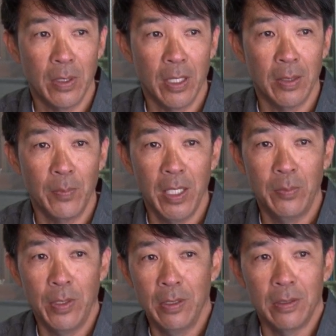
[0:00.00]
and
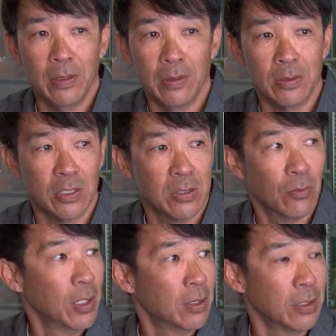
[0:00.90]
maybe, you know, just the
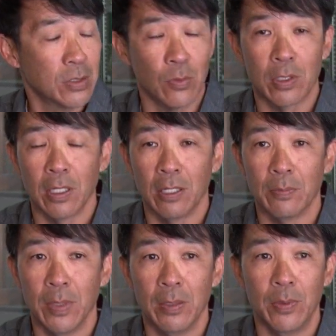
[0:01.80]
way things work
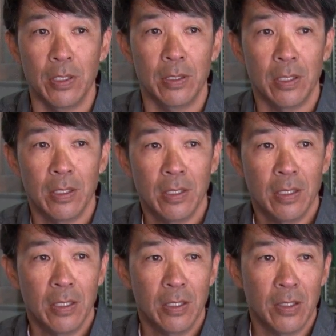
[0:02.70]
out, maybe
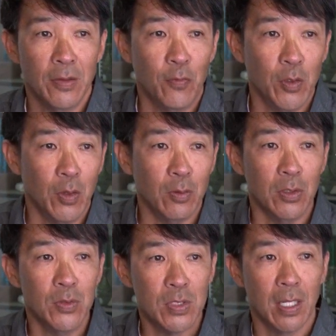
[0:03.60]
if we don't
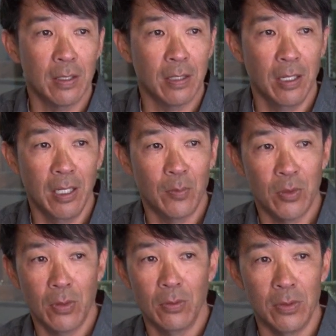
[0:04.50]
lose that game
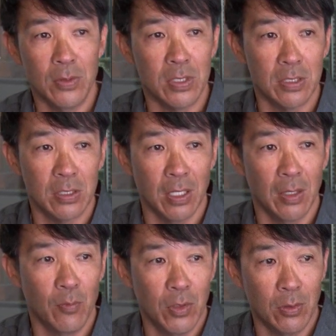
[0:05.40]
or don't lose this
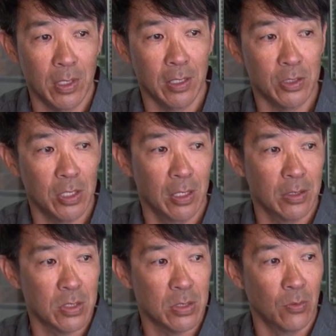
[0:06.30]
game, we don't get a
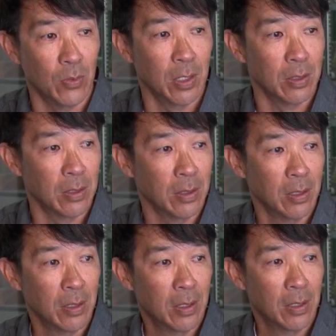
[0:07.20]
chance to win
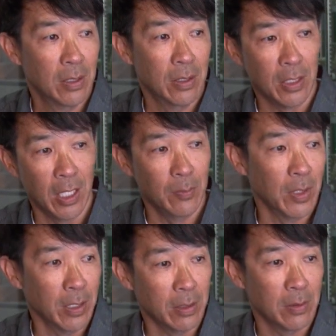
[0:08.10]
a game
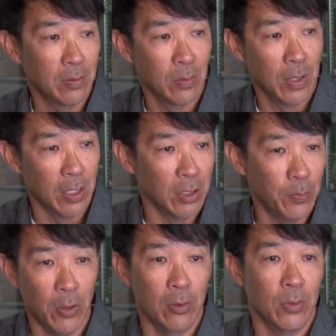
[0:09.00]
like that
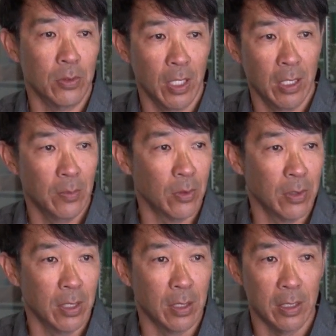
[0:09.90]
Nipomo game or
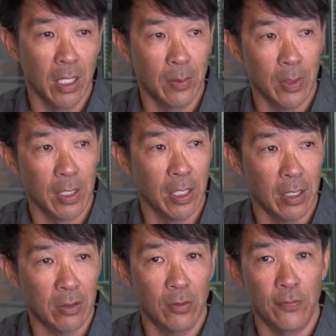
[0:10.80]
the, a game like
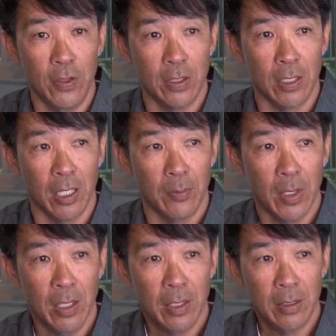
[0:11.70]
that Covina game.
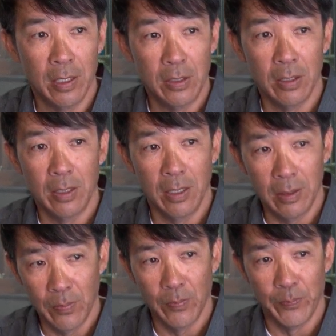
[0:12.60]
They, they